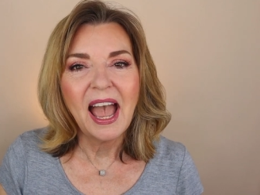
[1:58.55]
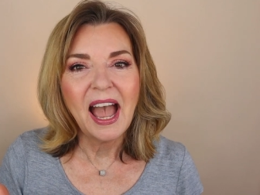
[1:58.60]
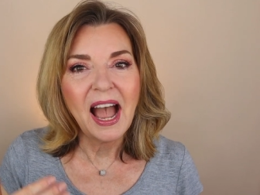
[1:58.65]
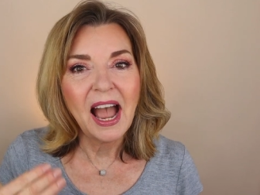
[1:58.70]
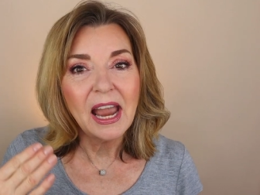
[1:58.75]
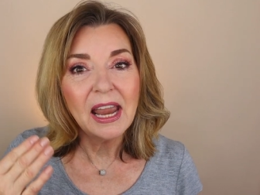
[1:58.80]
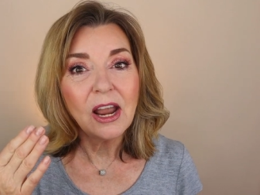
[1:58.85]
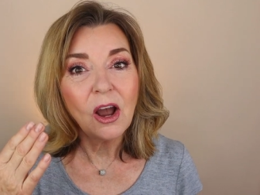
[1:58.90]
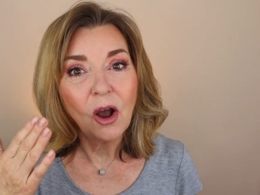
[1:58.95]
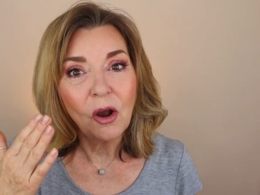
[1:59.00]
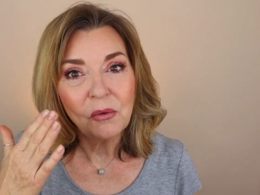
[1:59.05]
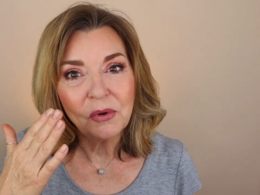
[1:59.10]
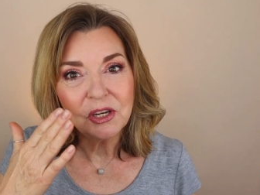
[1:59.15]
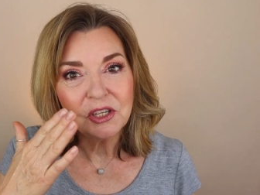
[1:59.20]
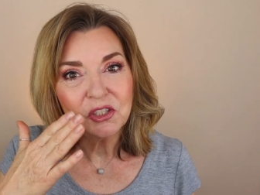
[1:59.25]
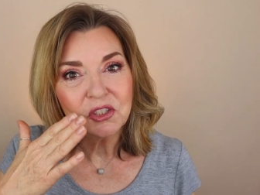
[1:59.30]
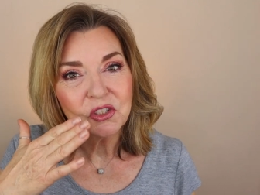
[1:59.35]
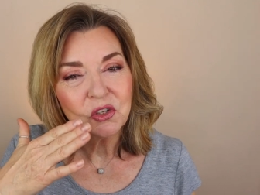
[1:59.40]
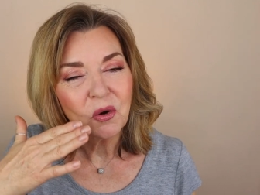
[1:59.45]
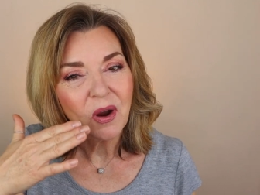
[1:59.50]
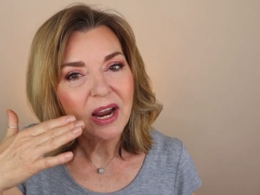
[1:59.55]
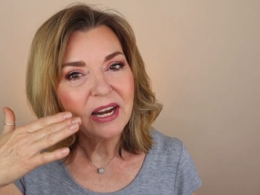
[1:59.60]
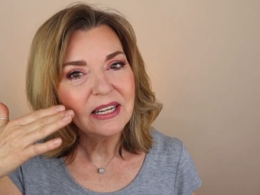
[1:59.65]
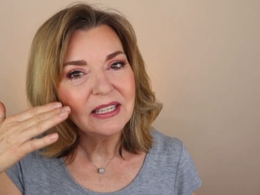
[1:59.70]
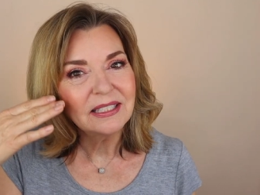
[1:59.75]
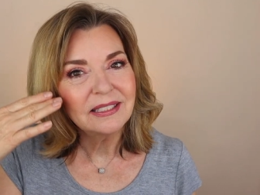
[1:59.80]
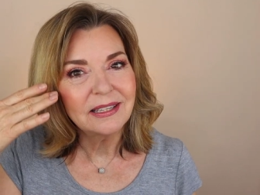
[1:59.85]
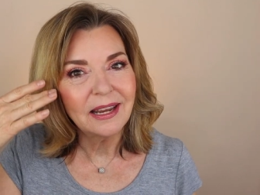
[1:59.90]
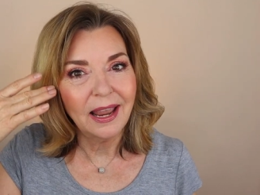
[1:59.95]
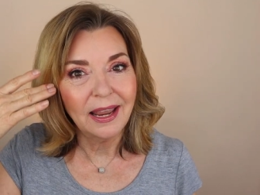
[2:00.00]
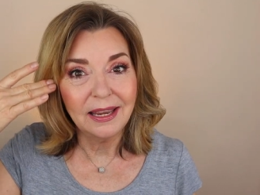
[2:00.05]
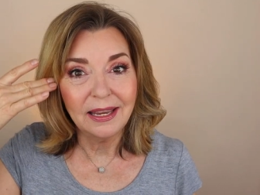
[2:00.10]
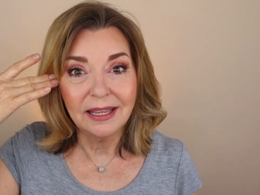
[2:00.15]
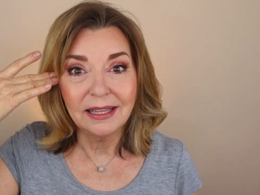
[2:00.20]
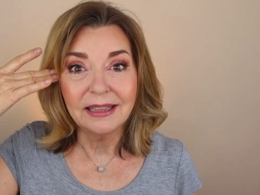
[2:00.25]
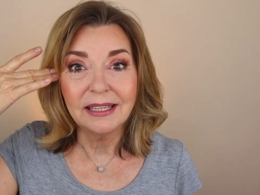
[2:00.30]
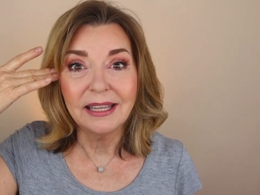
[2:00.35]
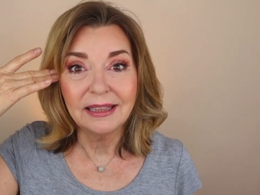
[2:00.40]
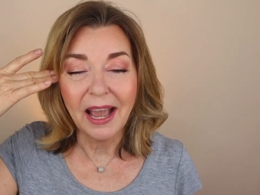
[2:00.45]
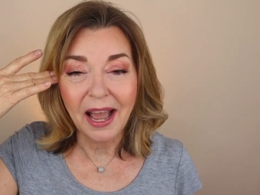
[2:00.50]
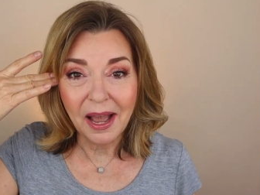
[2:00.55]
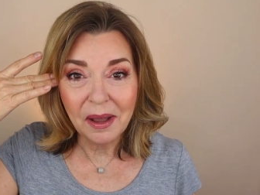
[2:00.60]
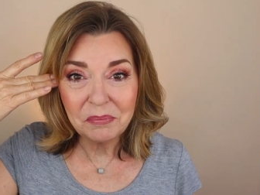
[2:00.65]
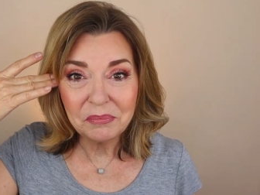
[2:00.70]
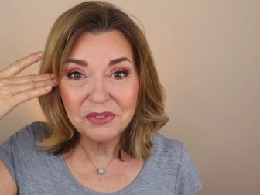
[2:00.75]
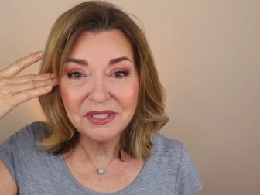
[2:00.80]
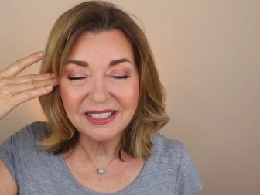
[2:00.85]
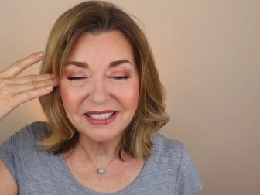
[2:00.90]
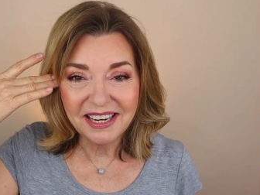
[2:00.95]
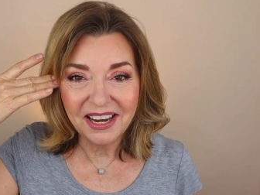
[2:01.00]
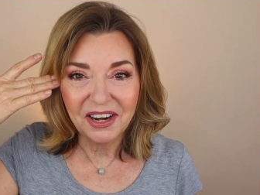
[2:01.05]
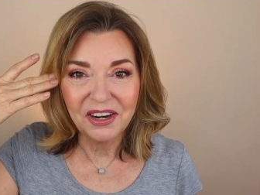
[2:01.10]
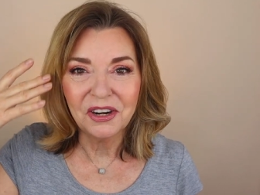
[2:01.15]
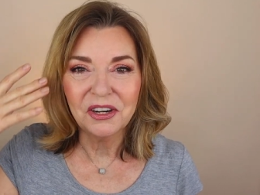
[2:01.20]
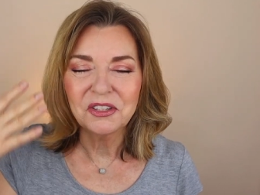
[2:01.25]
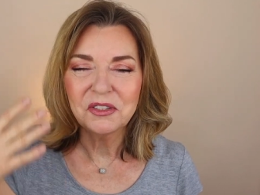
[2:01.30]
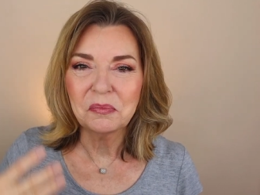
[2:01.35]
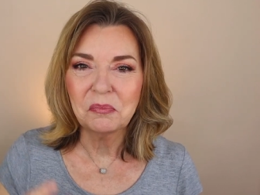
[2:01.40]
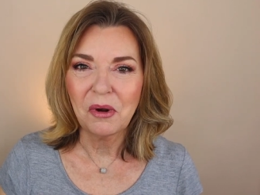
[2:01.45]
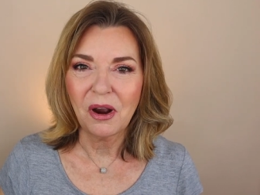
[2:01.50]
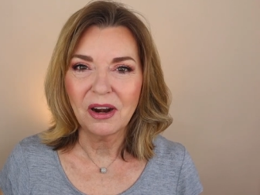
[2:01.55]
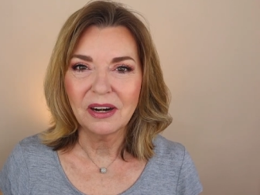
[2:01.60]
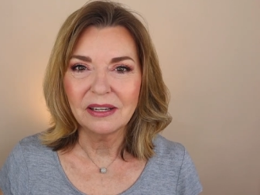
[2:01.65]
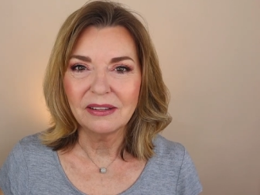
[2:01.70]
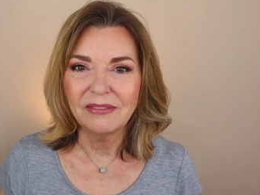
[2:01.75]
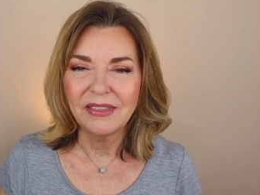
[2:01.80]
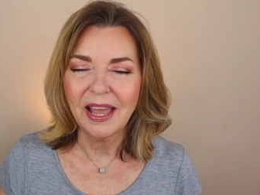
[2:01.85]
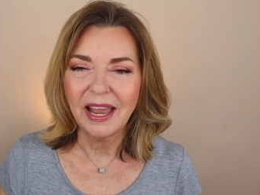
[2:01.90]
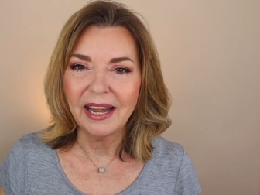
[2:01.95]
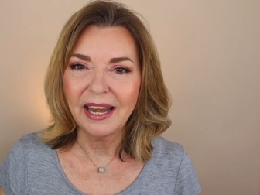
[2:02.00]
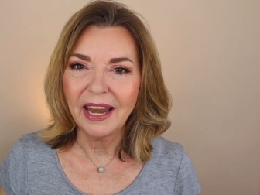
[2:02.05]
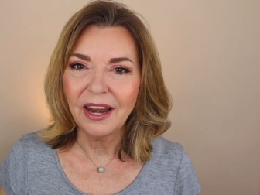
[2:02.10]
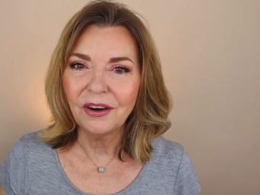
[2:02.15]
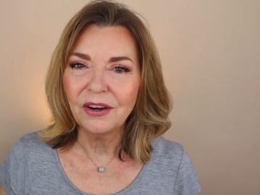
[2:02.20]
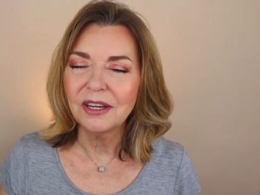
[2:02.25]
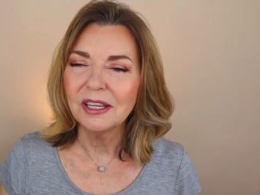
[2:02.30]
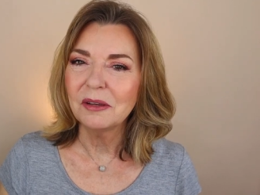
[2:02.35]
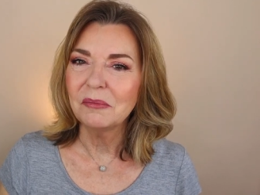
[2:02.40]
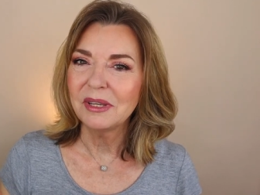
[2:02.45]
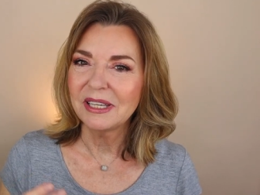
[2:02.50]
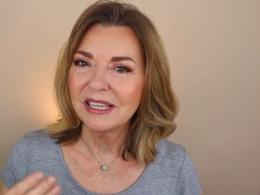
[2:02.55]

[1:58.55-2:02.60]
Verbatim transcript: I always try to stay in the upstairs part of that area